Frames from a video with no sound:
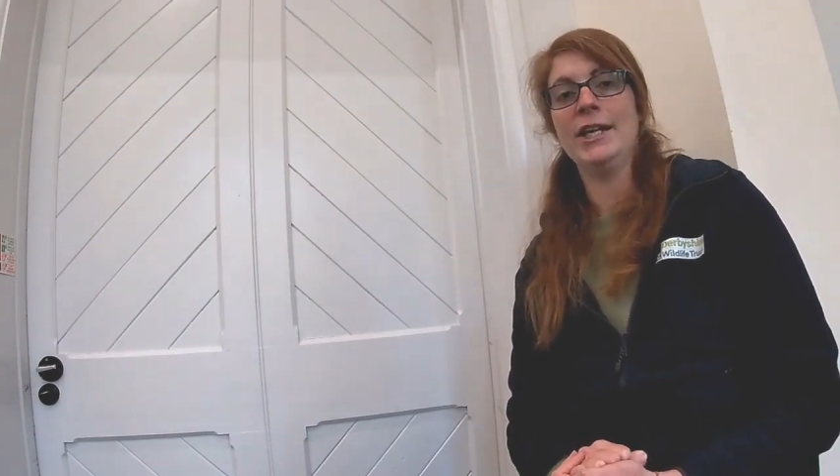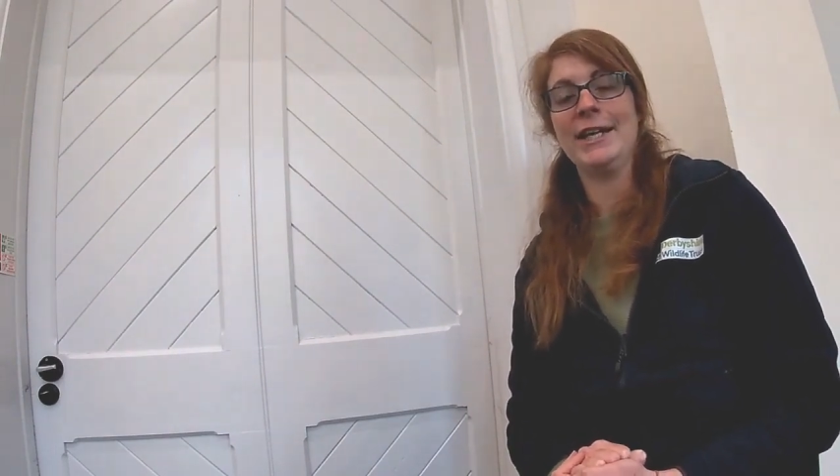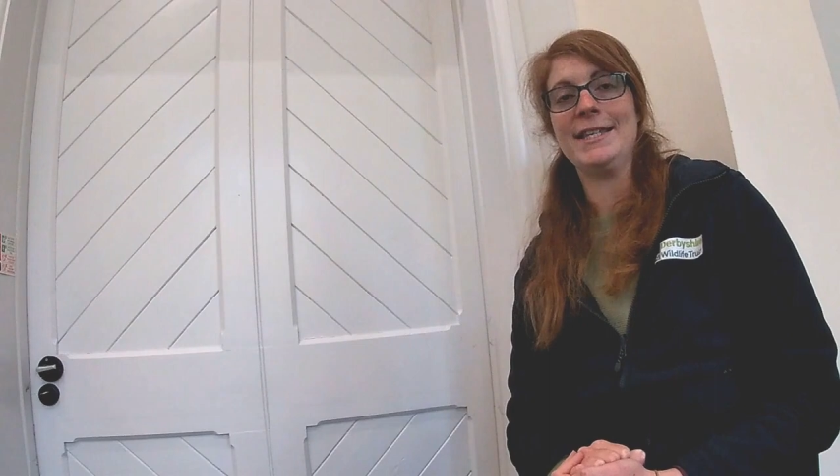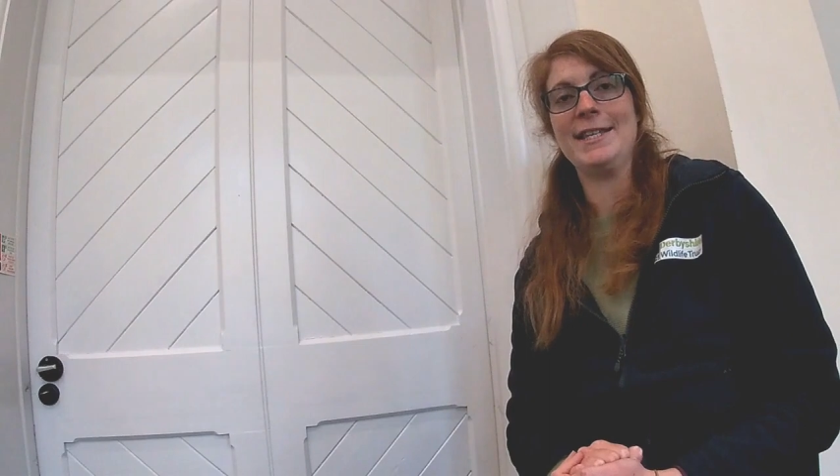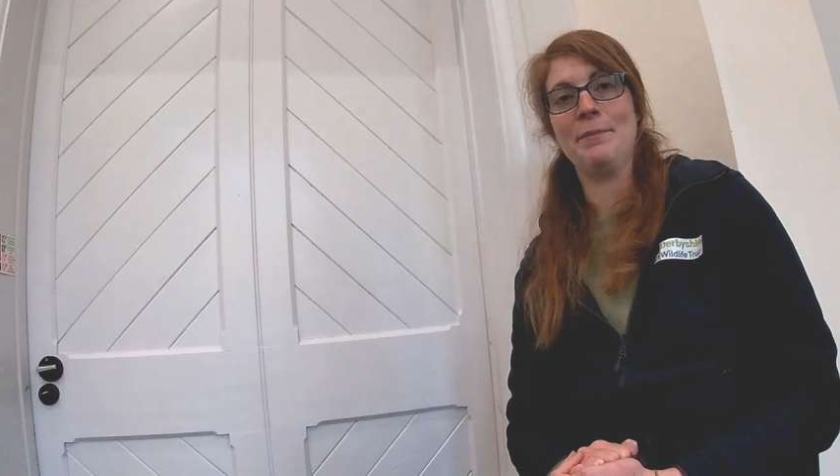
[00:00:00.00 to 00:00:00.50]

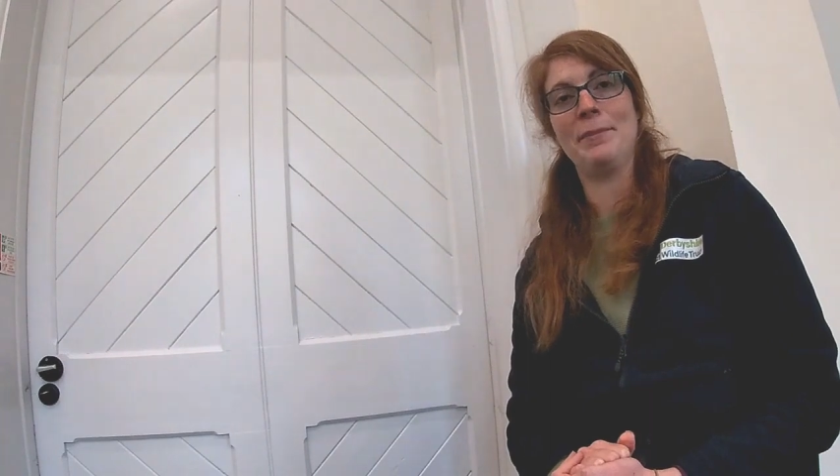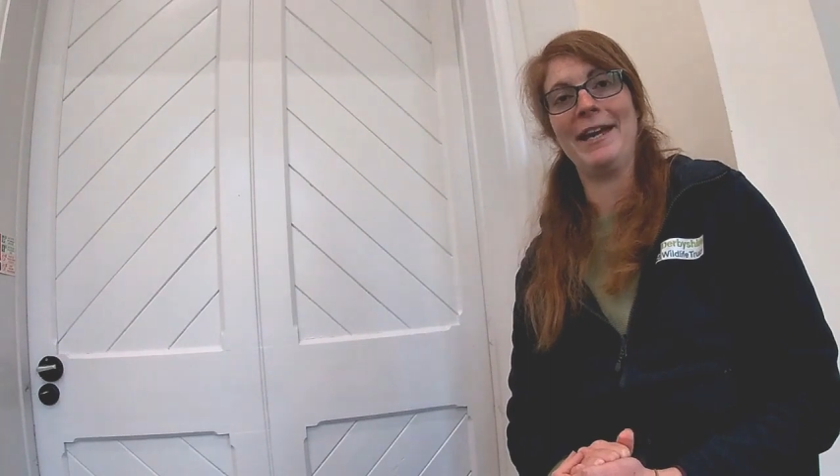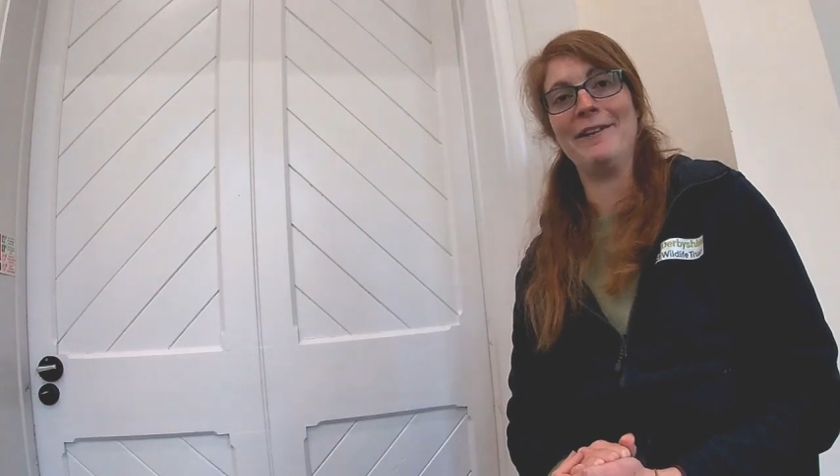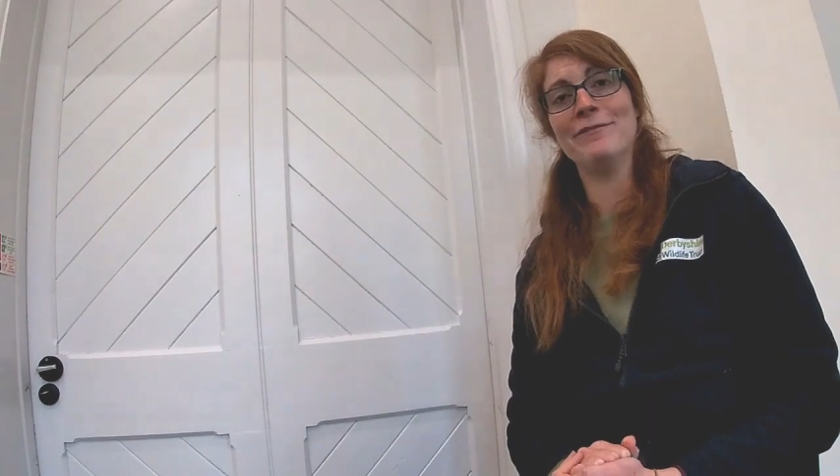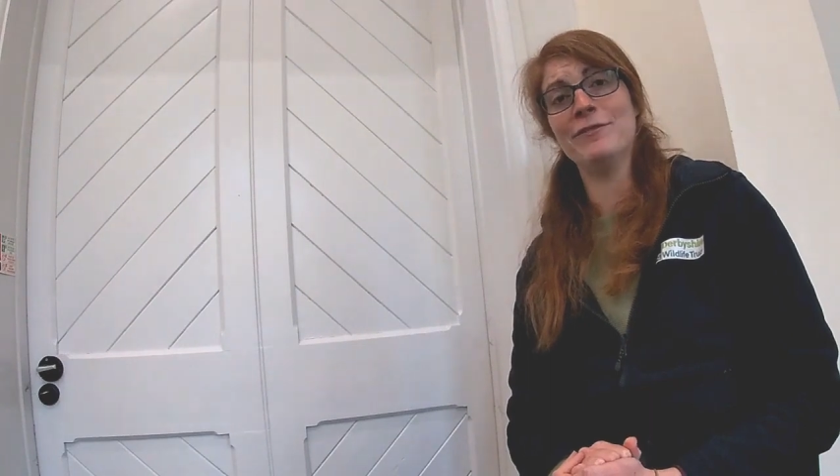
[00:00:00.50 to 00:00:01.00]
You can
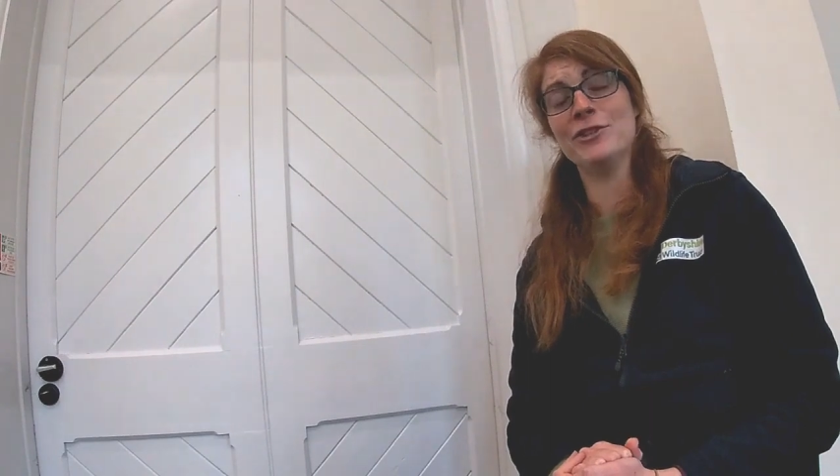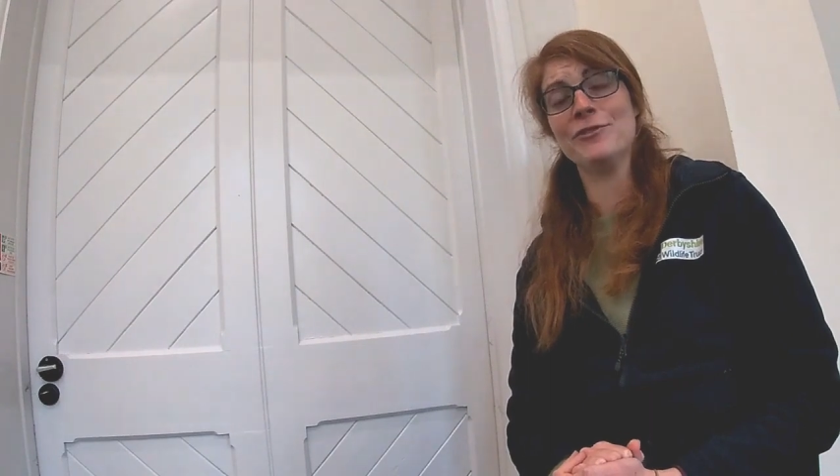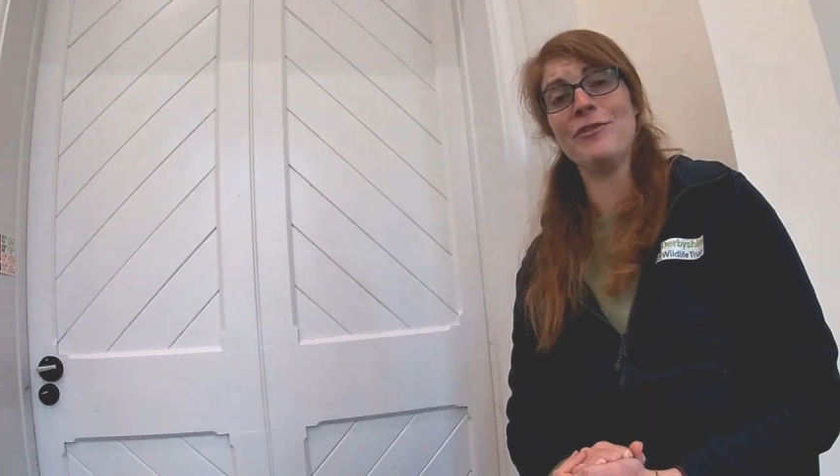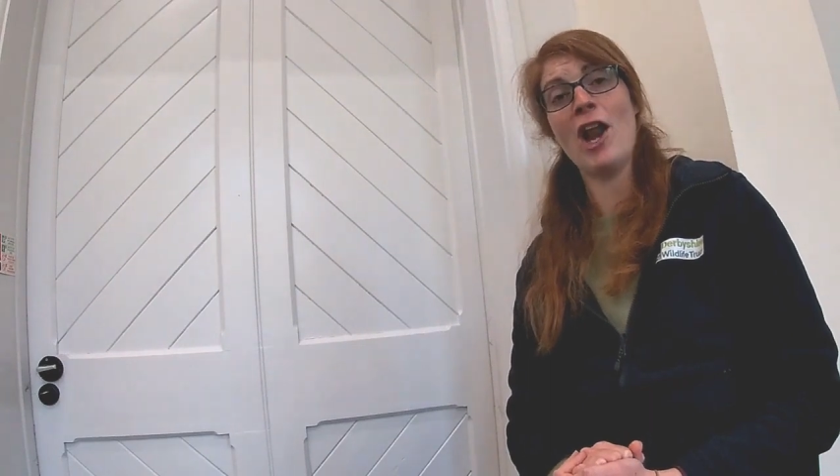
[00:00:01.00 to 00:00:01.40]
simply just